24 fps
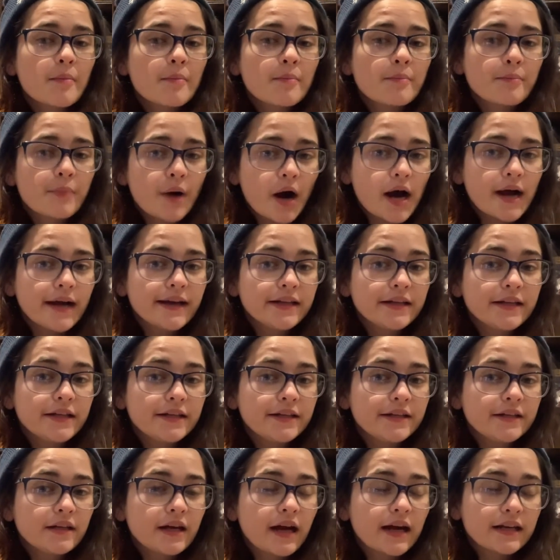but I
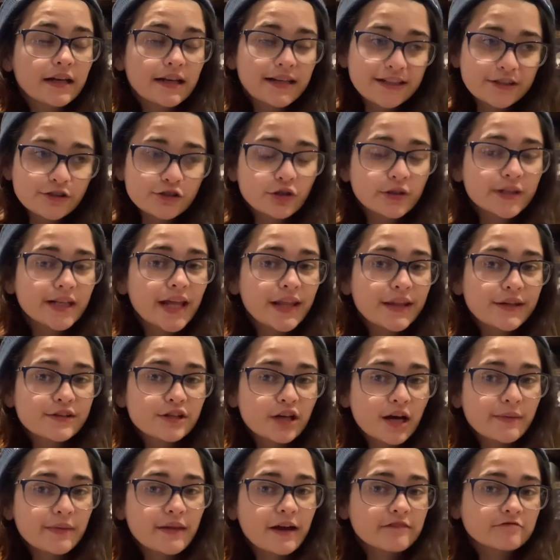enjoyed it at the
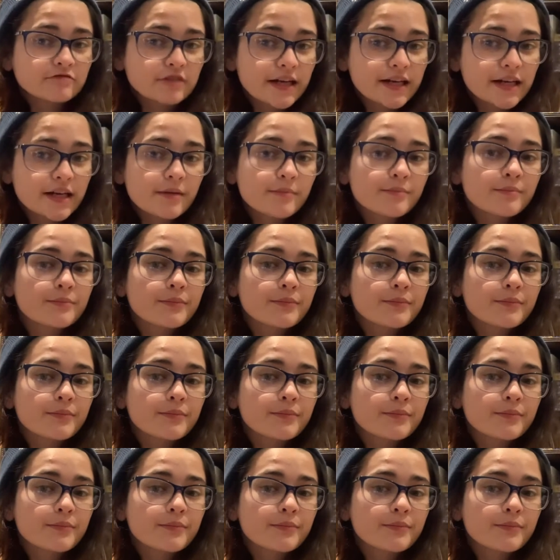time that I read it,